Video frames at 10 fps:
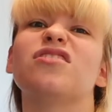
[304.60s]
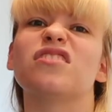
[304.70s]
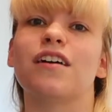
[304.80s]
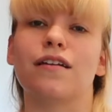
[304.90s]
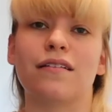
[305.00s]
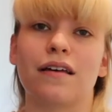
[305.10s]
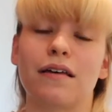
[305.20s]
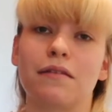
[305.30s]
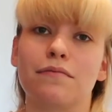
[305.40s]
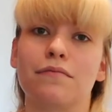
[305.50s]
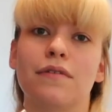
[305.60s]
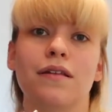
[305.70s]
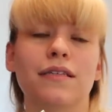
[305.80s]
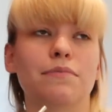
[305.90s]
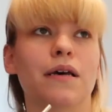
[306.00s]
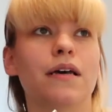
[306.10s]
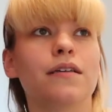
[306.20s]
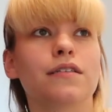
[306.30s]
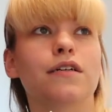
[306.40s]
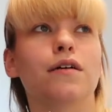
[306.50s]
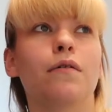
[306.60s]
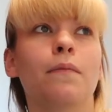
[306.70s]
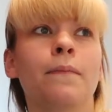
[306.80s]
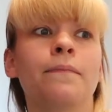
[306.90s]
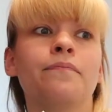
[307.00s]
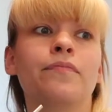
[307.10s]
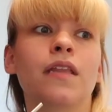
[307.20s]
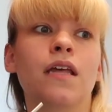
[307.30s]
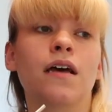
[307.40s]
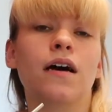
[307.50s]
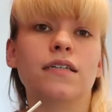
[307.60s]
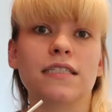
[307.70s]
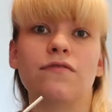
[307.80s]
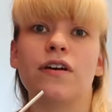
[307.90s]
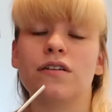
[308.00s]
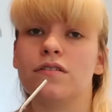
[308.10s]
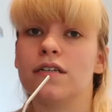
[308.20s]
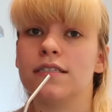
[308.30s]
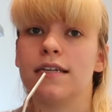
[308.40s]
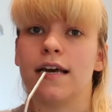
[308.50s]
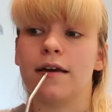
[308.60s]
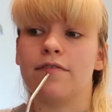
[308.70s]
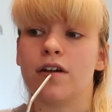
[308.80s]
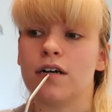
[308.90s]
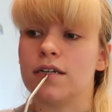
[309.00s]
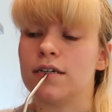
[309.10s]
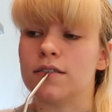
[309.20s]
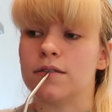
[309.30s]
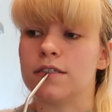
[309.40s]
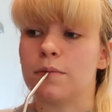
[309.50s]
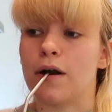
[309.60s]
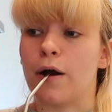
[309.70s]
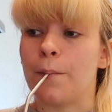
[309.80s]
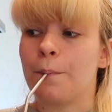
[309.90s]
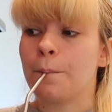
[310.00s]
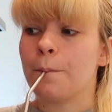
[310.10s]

just kind of like is meh. So I'll see if I can do that today. If not, I'll do it tomorrow.